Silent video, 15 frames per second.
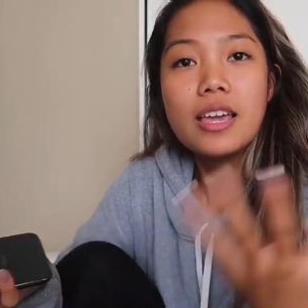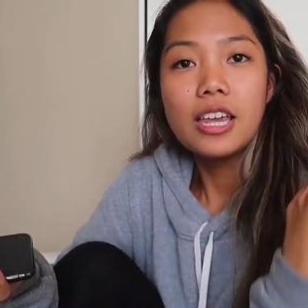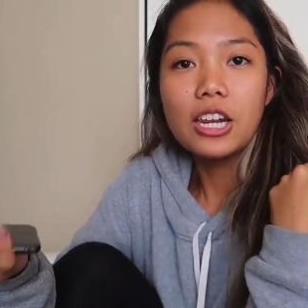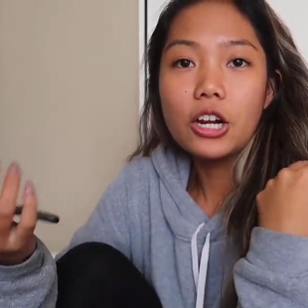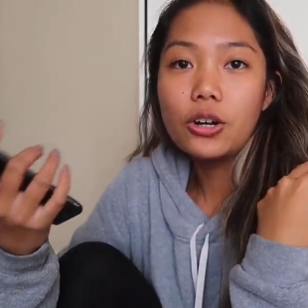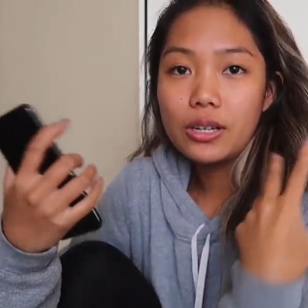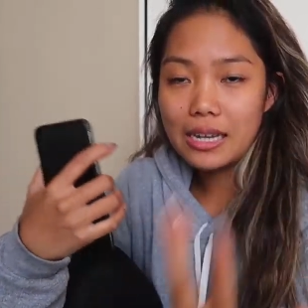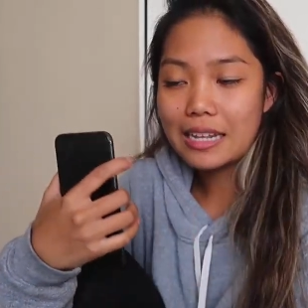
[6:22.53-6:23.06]

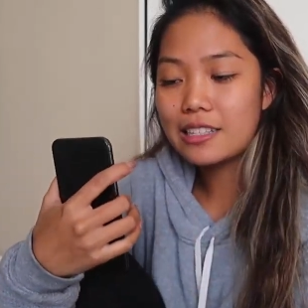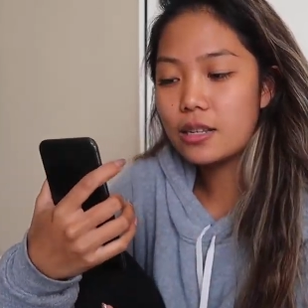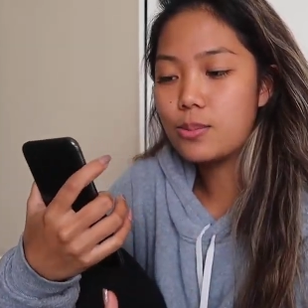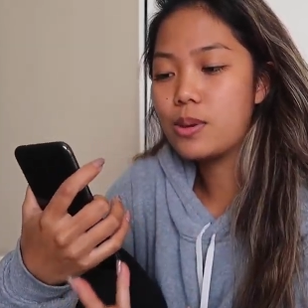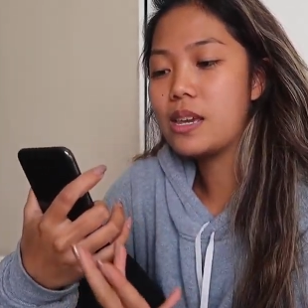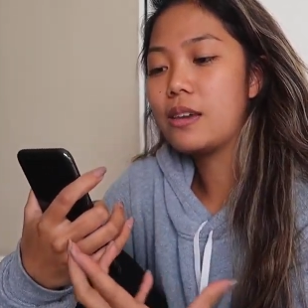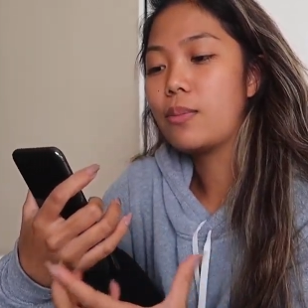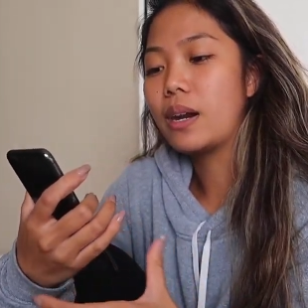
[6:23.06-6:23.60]
you know get to
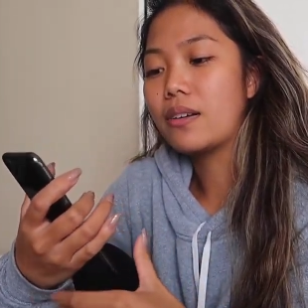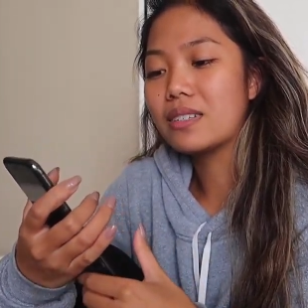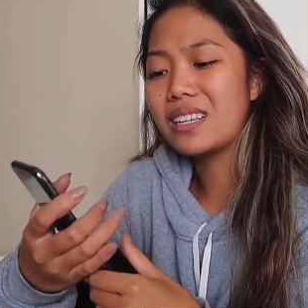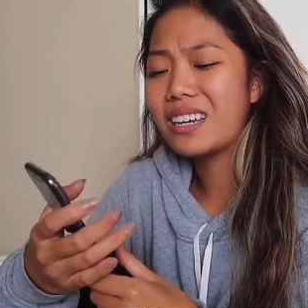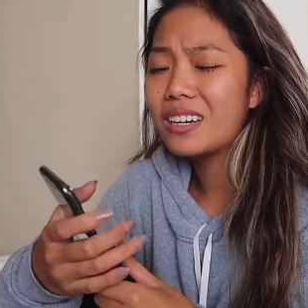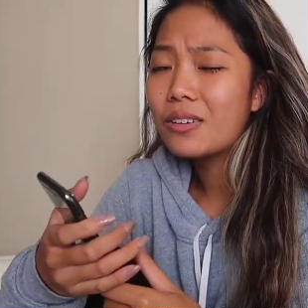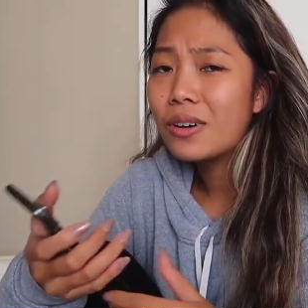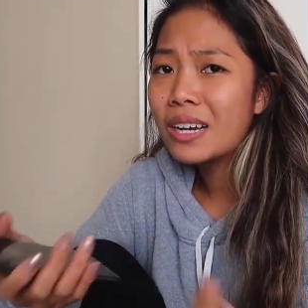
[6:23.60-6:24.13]
me but i was
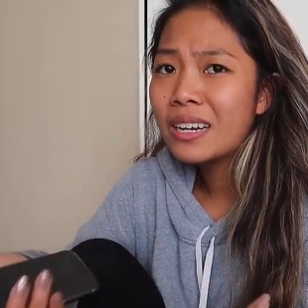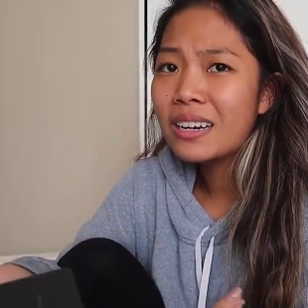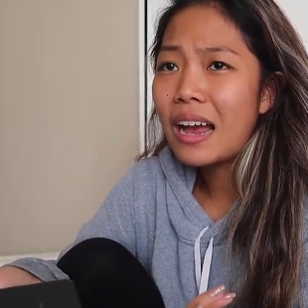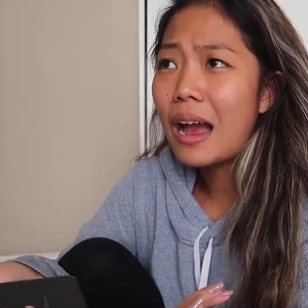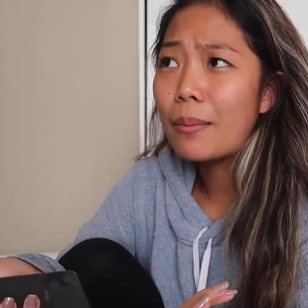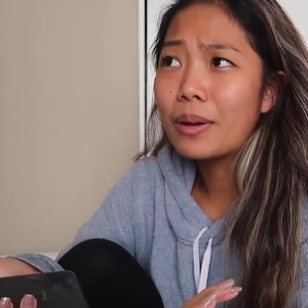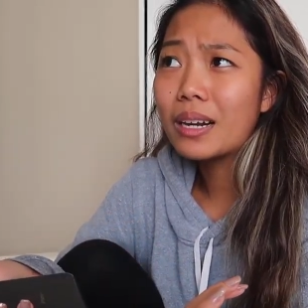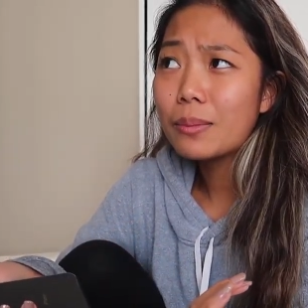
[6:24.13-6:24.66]
like you know what
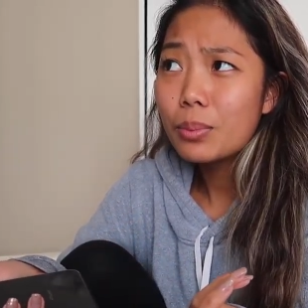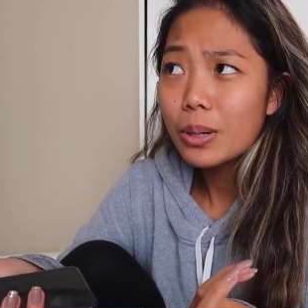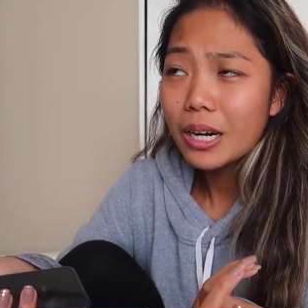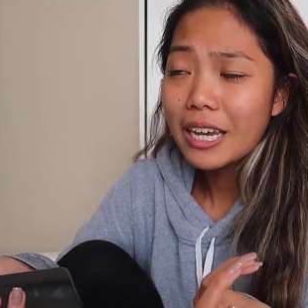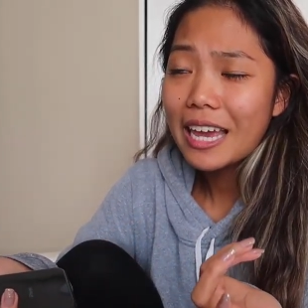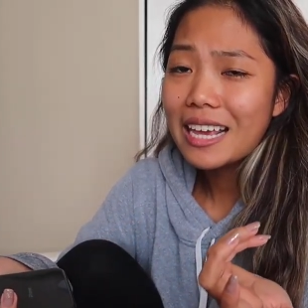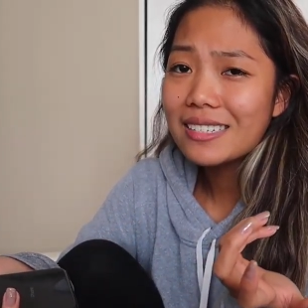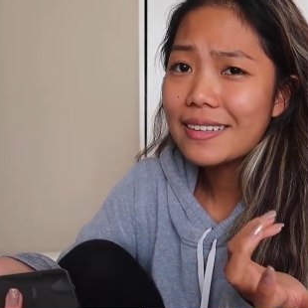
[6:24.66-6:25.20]
i'm gonna put
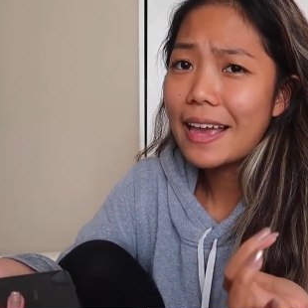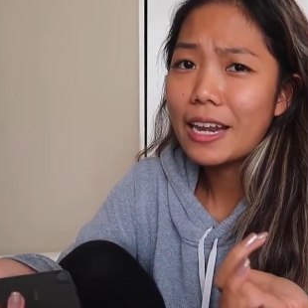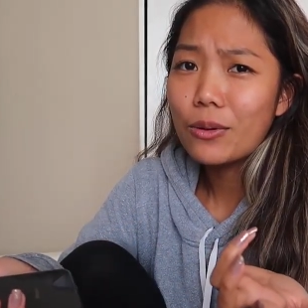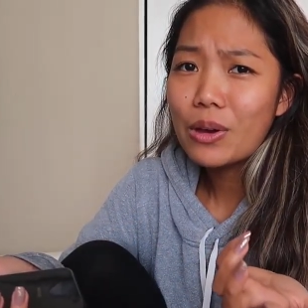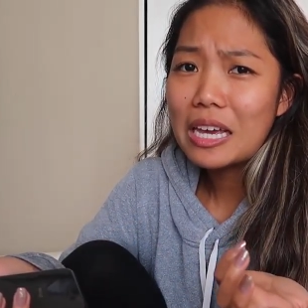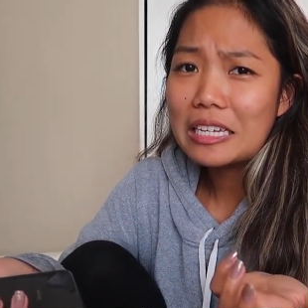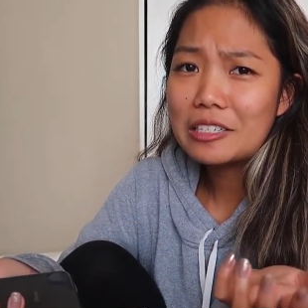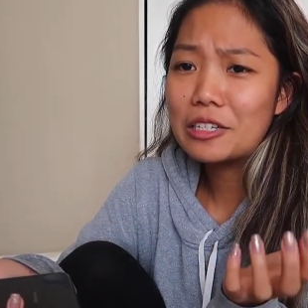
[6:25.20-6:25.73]
a case
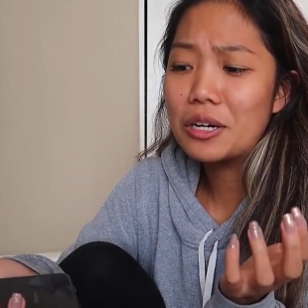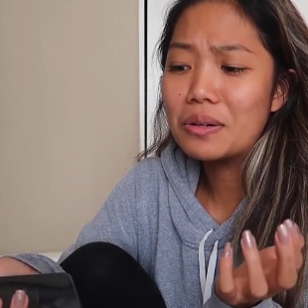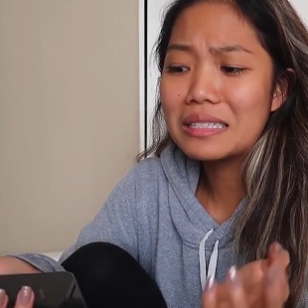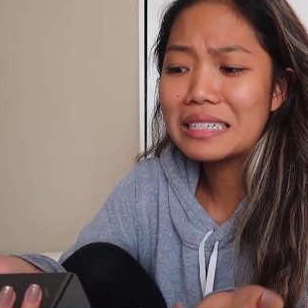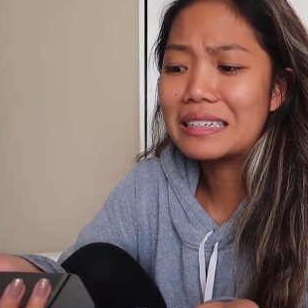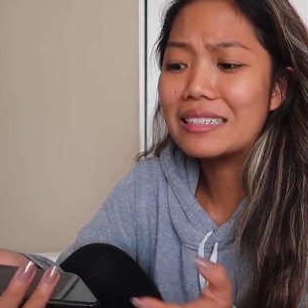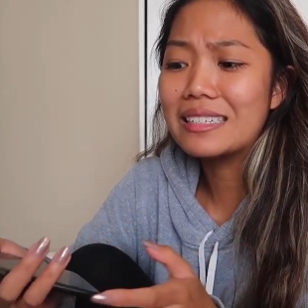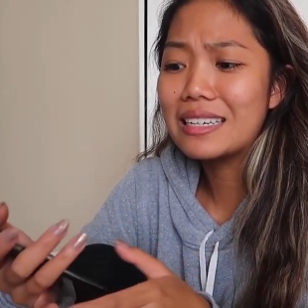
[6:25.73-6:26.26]
anyway so no
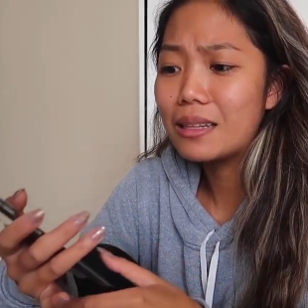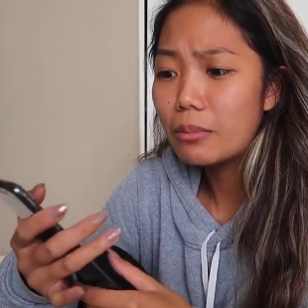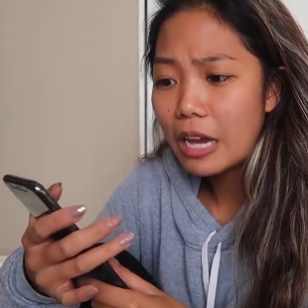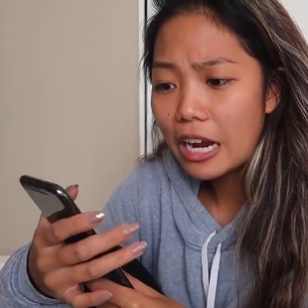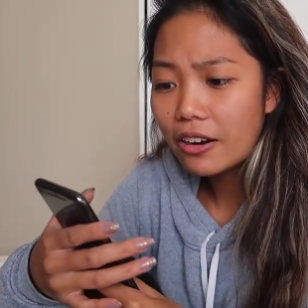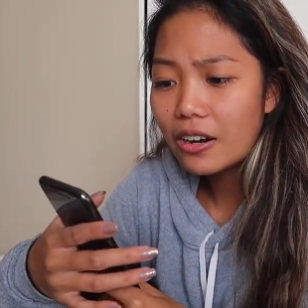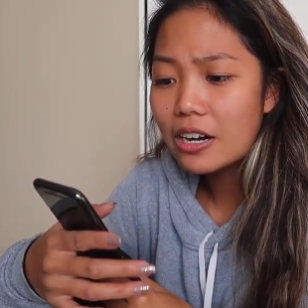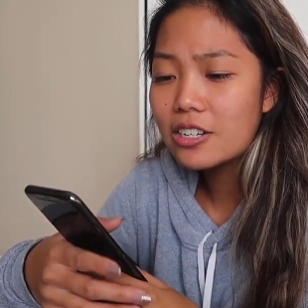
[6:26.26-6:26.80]
one's gonna see the
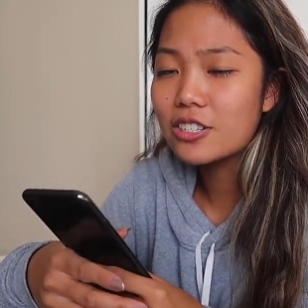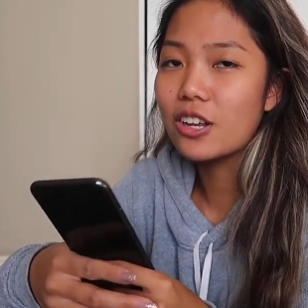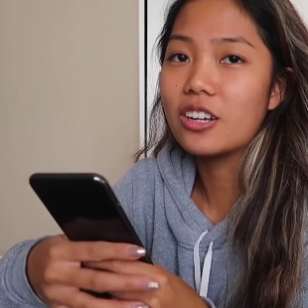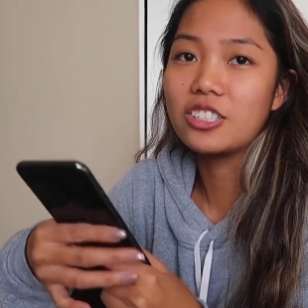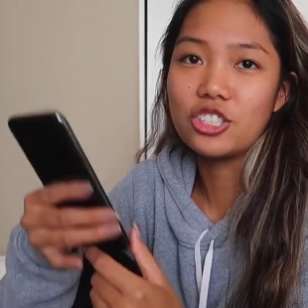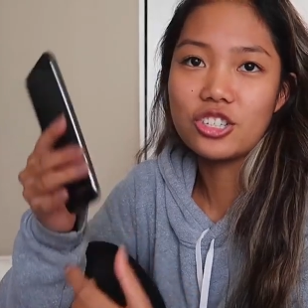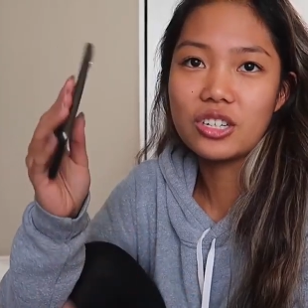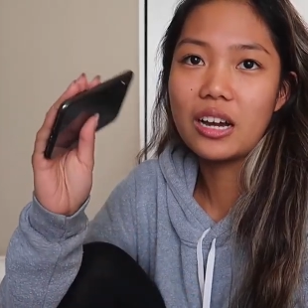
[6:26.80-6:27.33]
background so
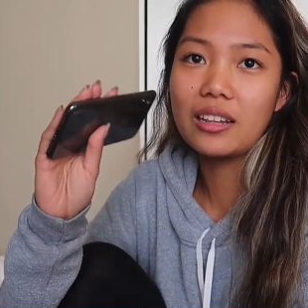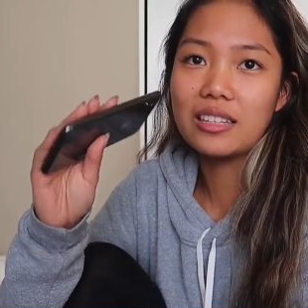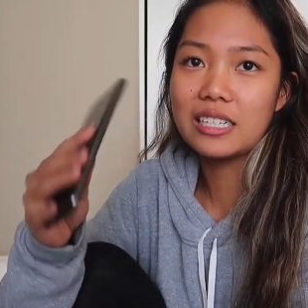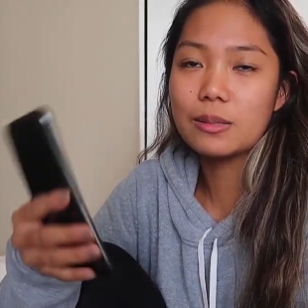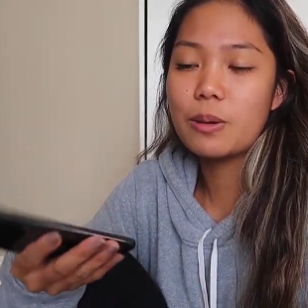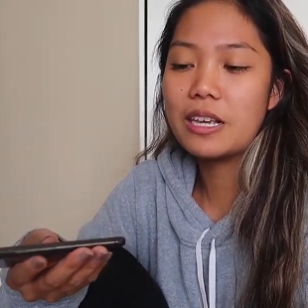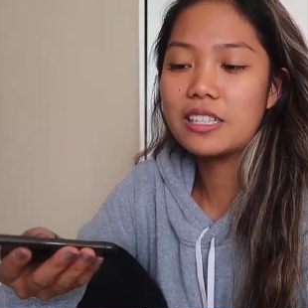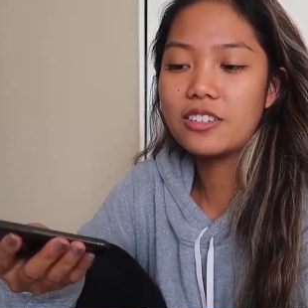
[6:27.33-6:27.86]
i just got the
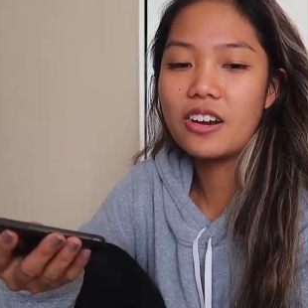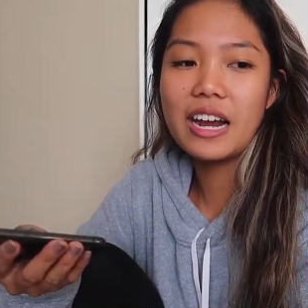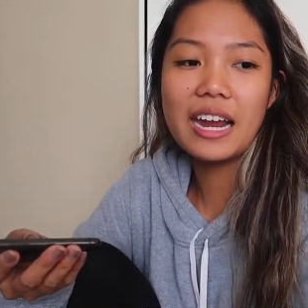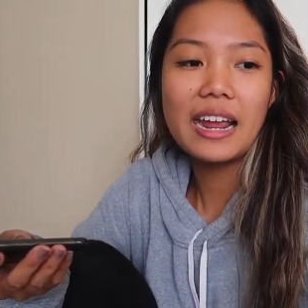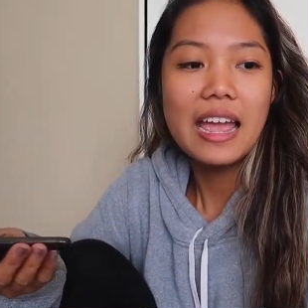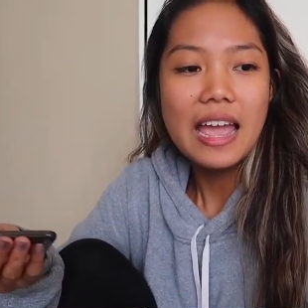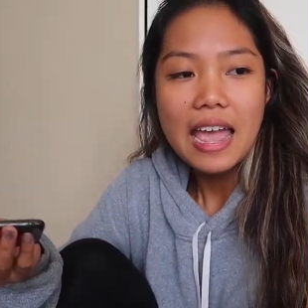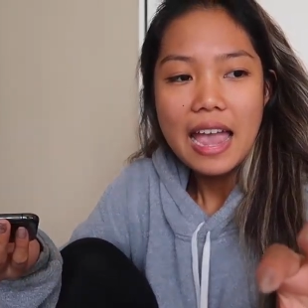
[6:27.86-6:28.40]
space
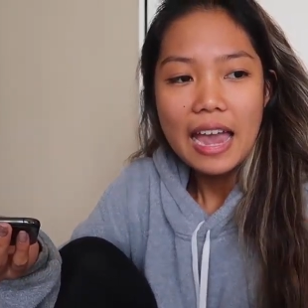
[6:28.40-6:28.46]
gray